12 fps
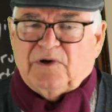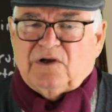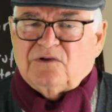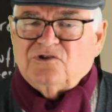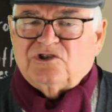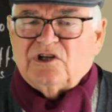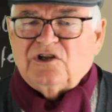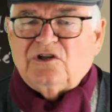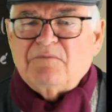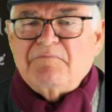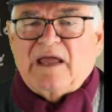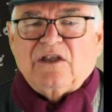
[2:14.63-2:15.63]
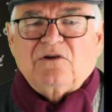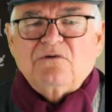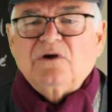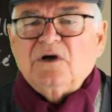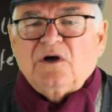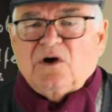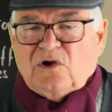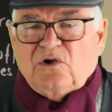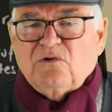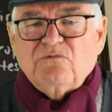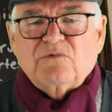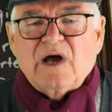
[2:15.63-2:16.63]
considered the menu and
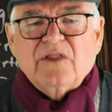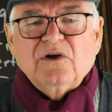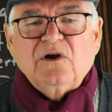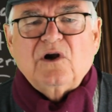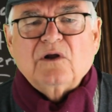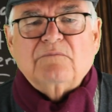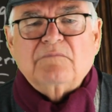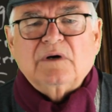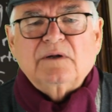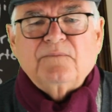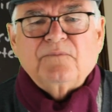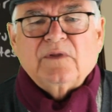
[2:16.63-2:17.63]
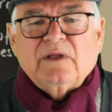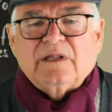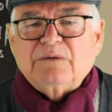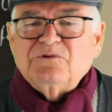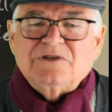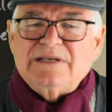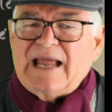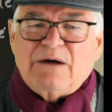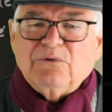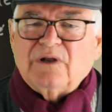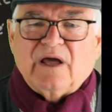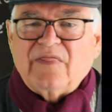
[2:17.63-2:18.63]
looked rather glum. There was
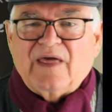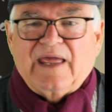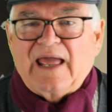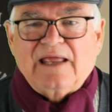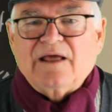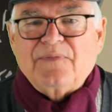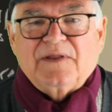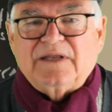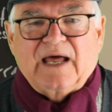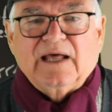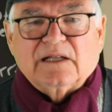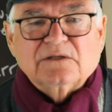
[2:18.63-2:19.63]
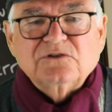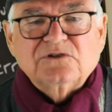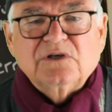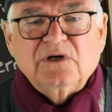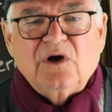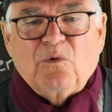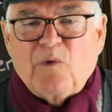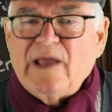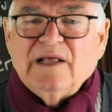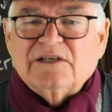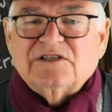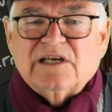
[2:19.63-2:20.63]
nowt like they ate in the Dales.
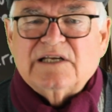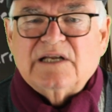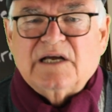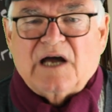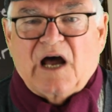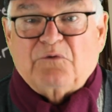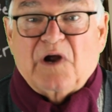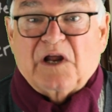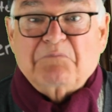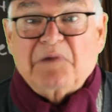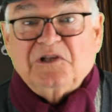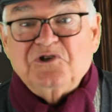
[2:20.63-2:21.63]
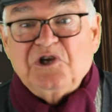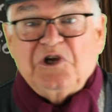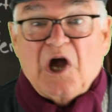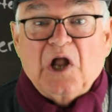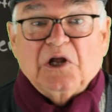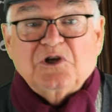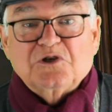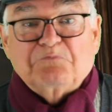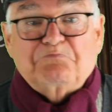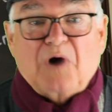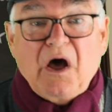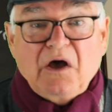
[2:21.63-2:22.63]
Waiter said, "I recommends ye garlic
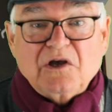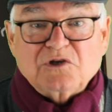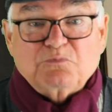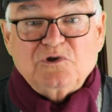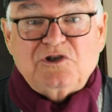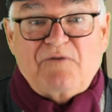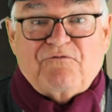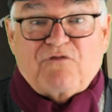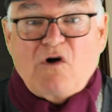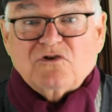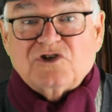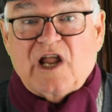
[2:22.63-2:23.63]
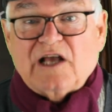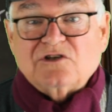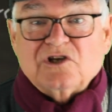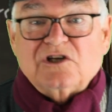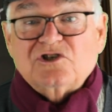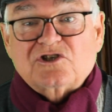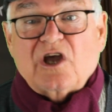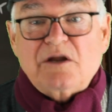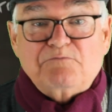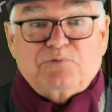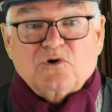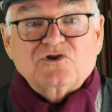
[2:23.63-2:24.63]
surprise, with ye frog's legs and a
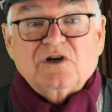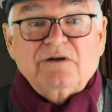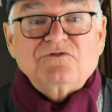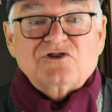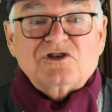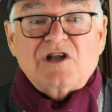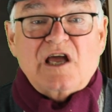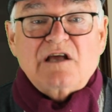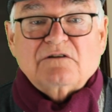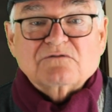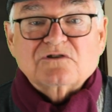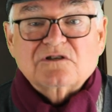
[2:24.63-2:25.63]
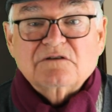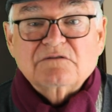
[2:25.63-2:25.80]
side portion of snails."